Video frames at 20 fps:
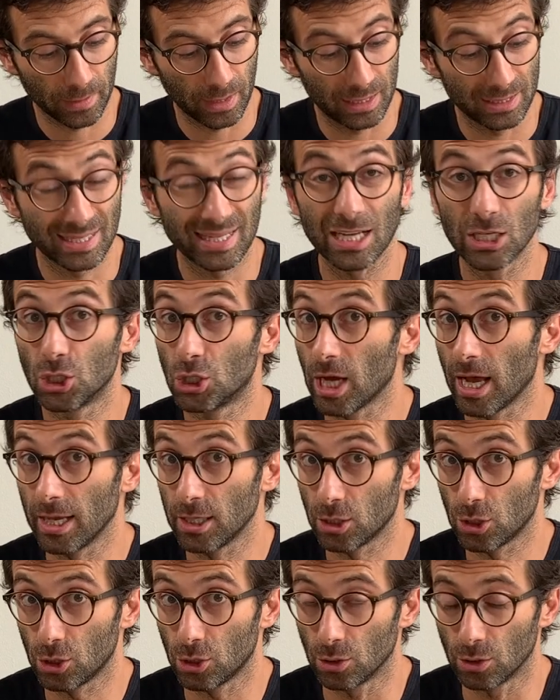
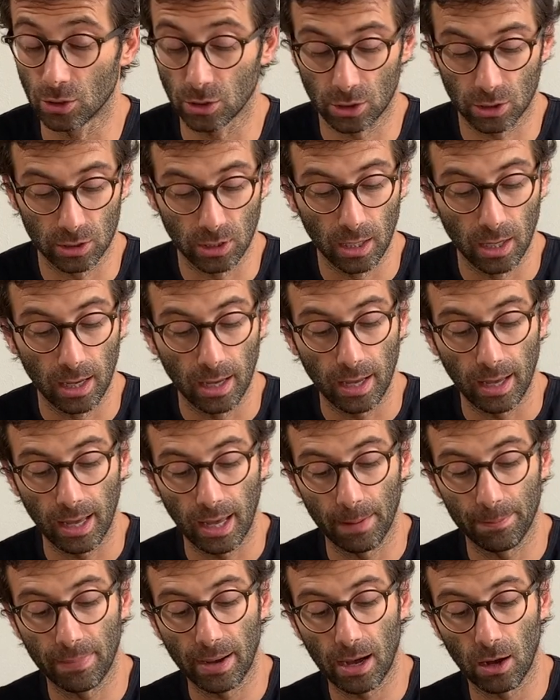suggestions
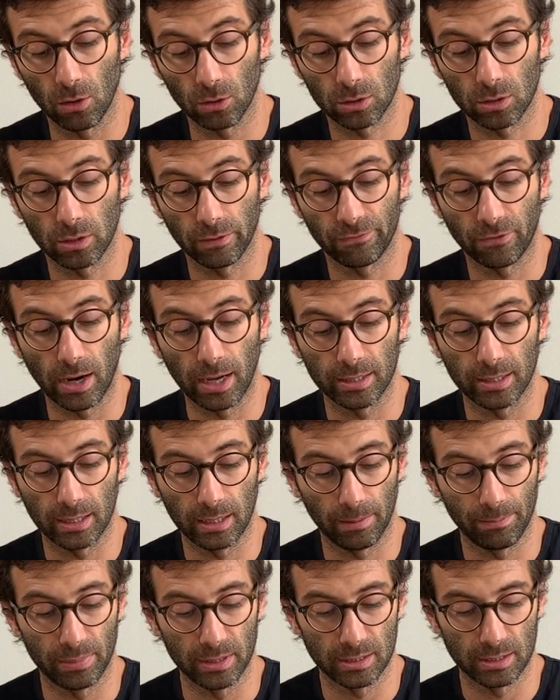about writing
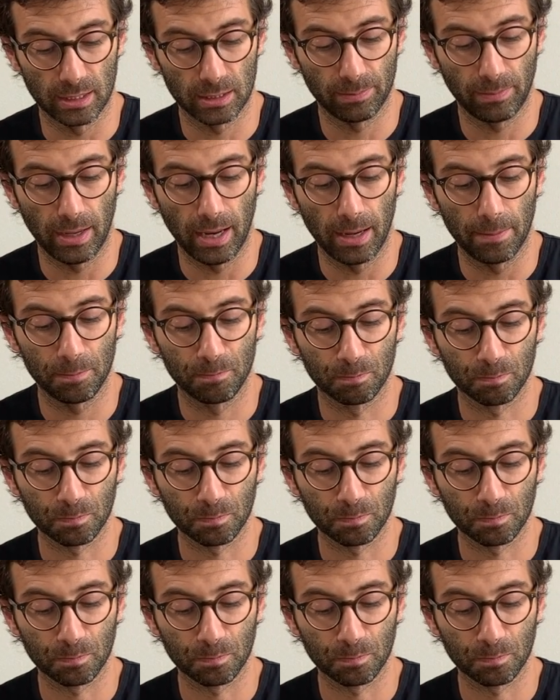a business plan.